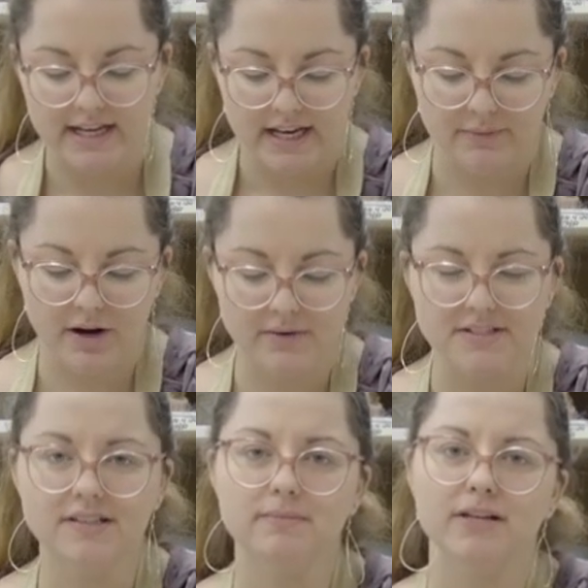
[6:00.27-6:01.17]
And we're always
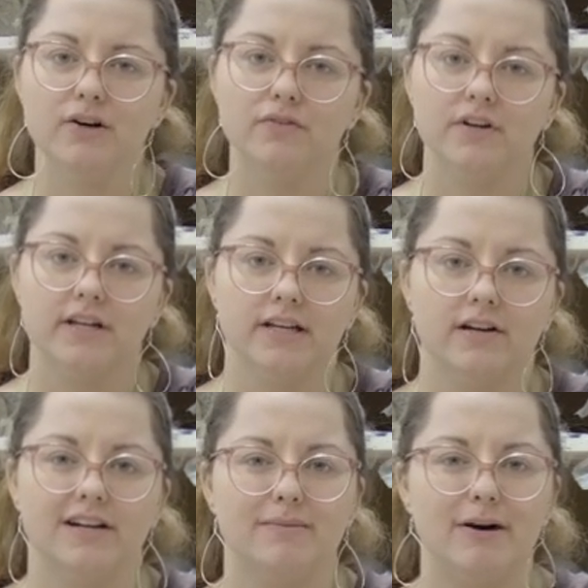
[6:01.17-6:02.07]
gonna be over
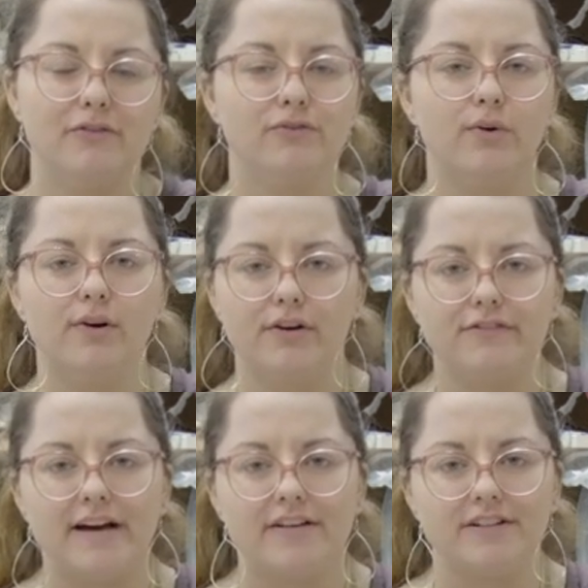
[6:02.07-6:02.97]
here at about four or
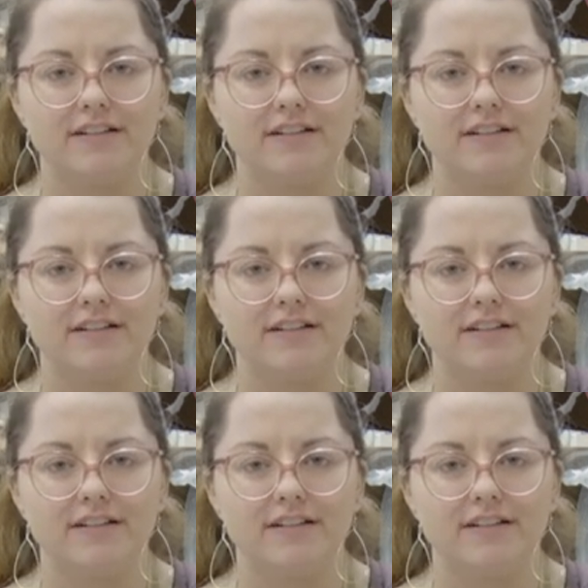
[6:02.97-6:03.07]
five